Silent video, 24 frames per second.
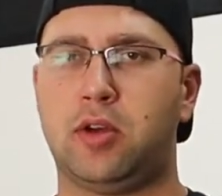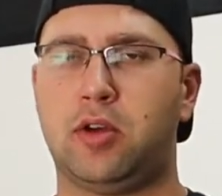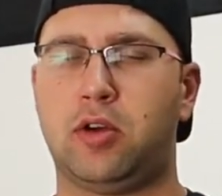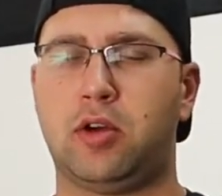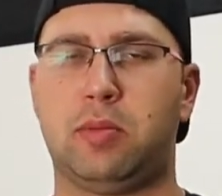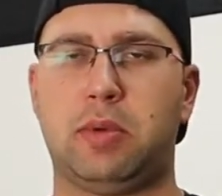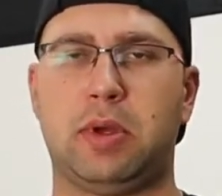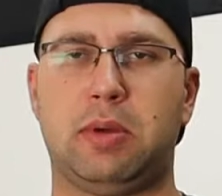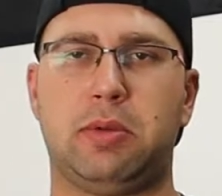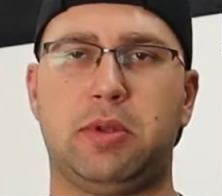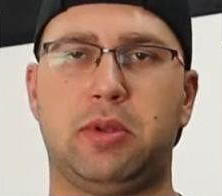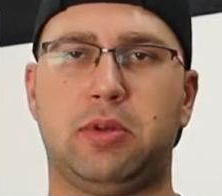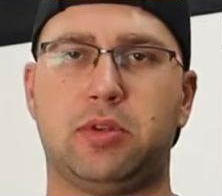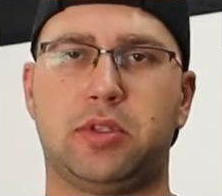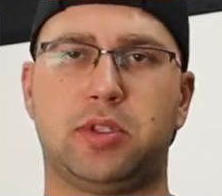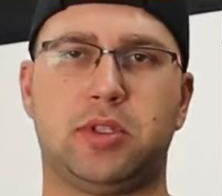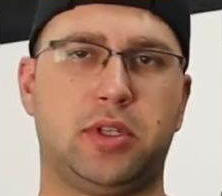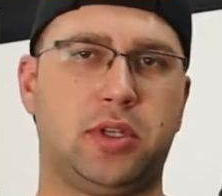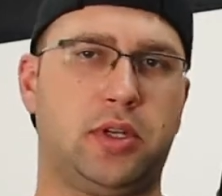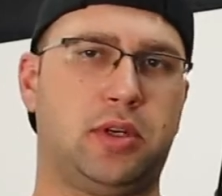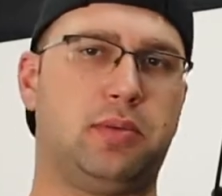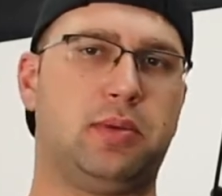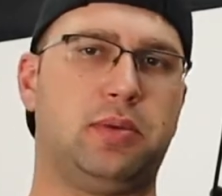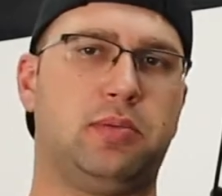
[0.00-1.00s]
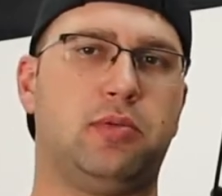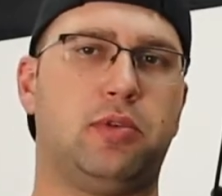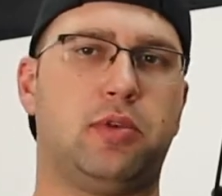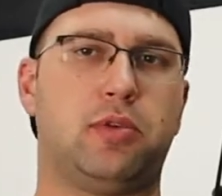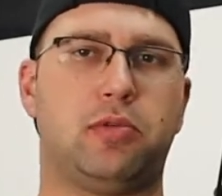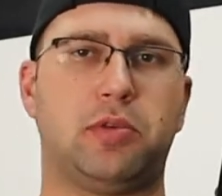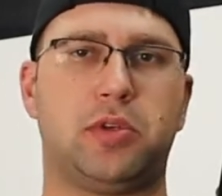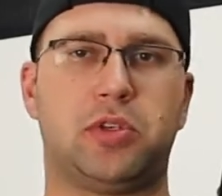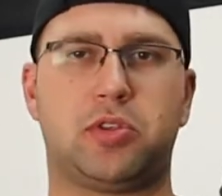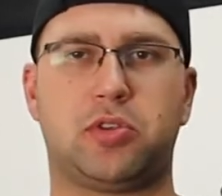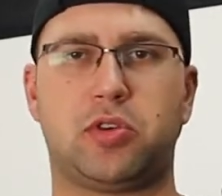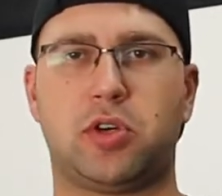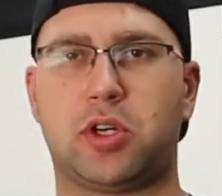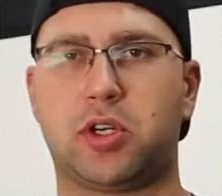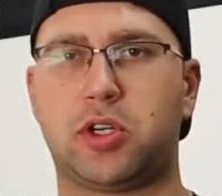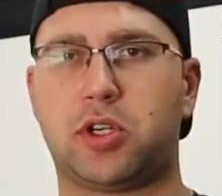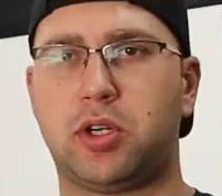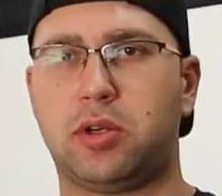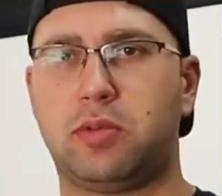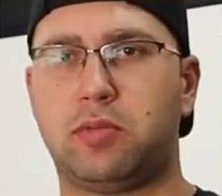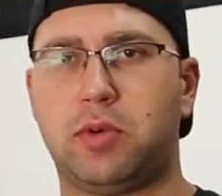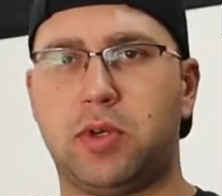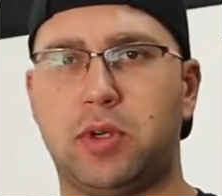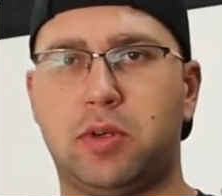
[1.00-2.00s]
or maybe there was a little bit more
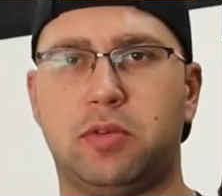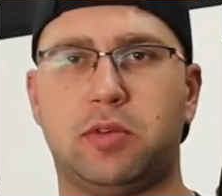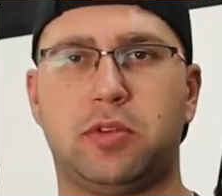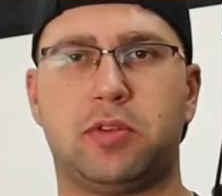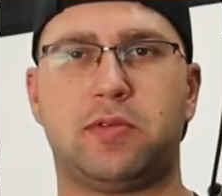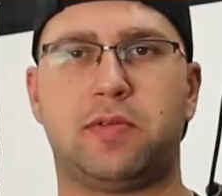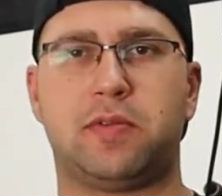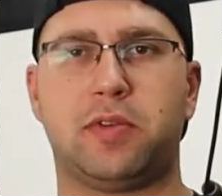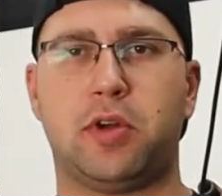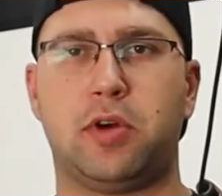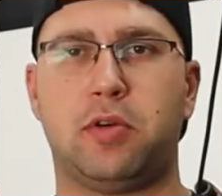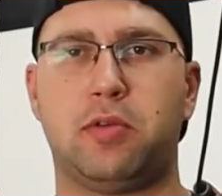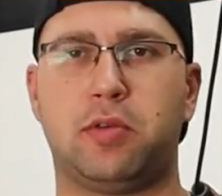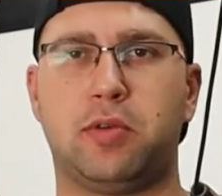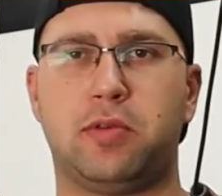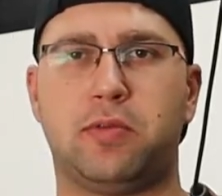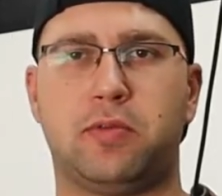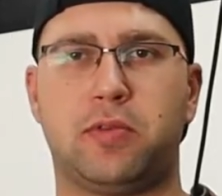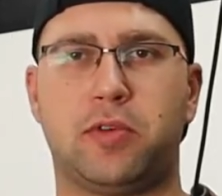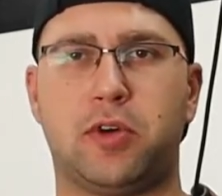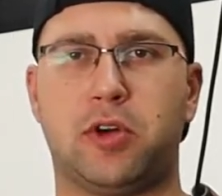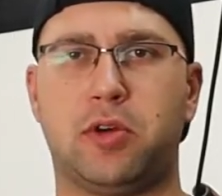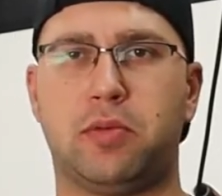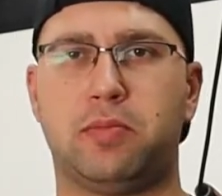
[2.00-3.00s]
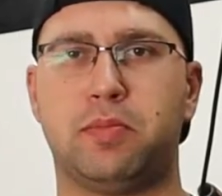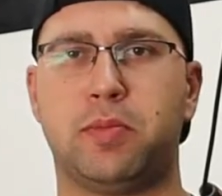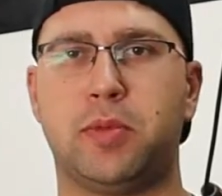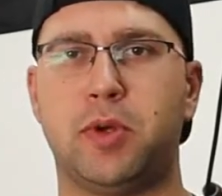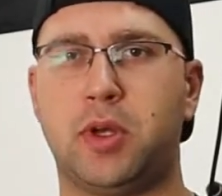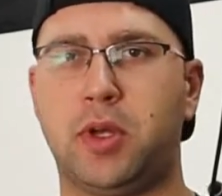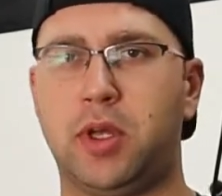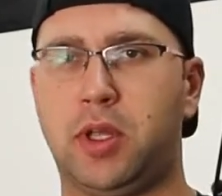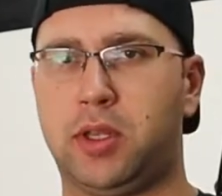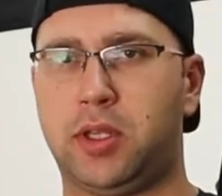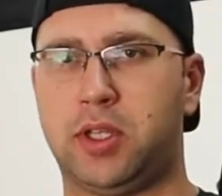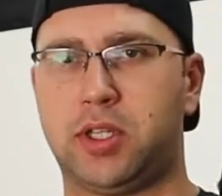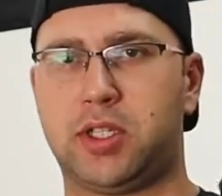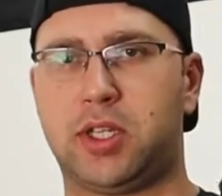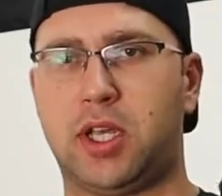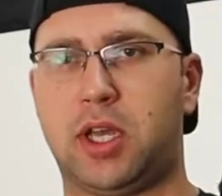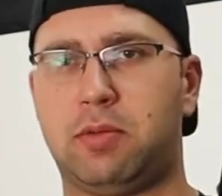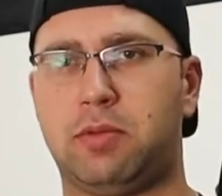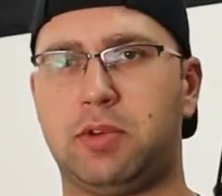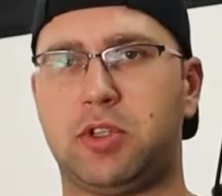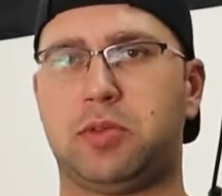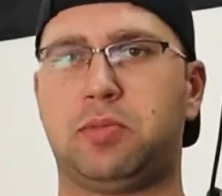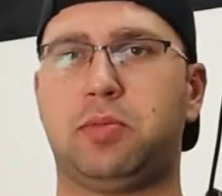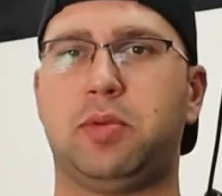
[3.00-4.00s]
restriction when it was flowing from the
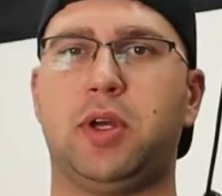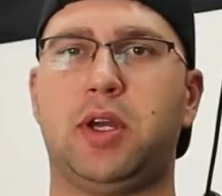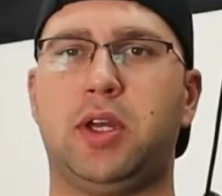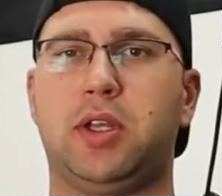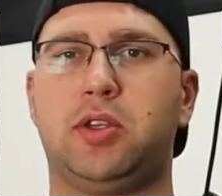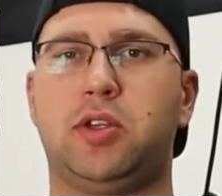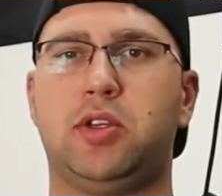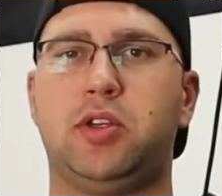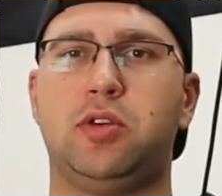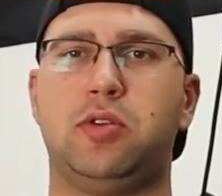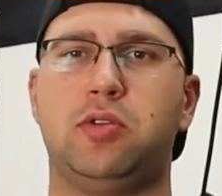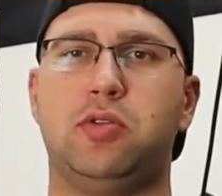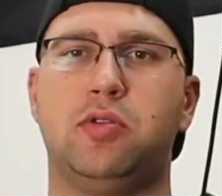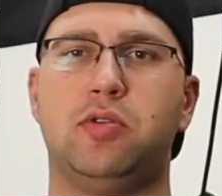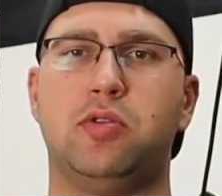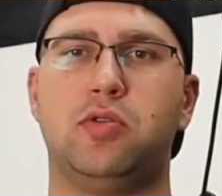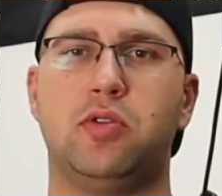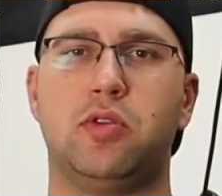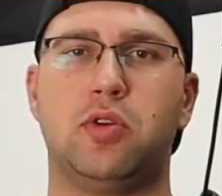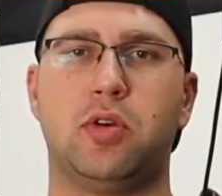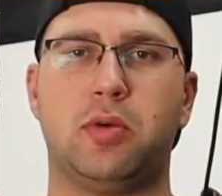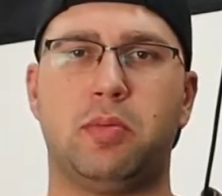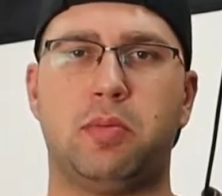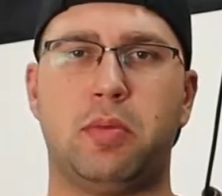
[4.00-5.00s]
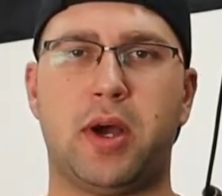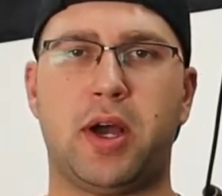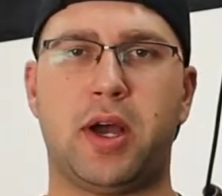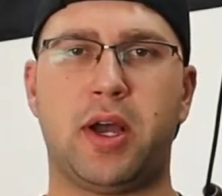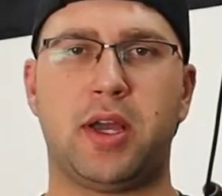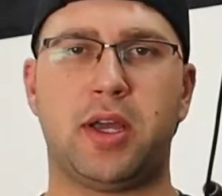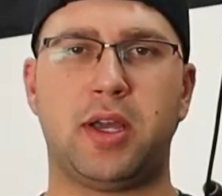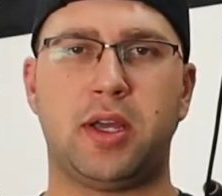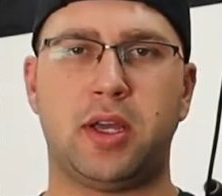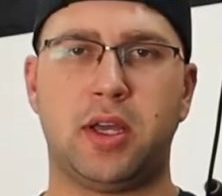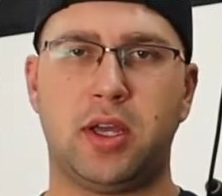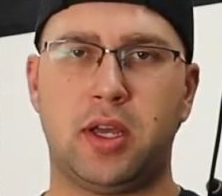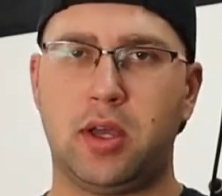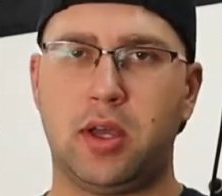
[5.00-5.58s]
sandwich plate to my